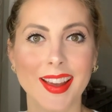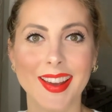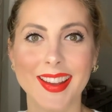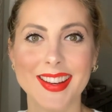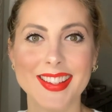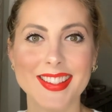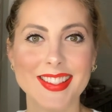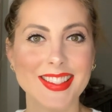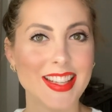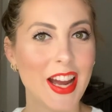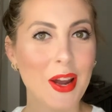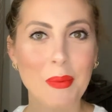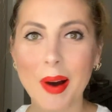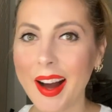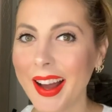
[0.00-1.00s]
and
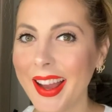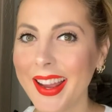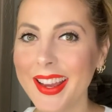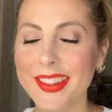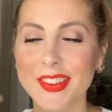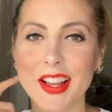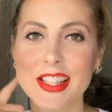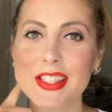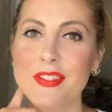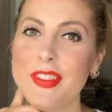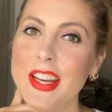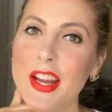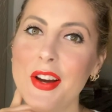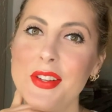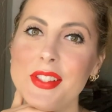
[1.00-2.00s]
DIY and lots of
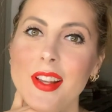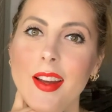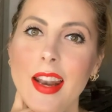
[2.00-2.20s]
videos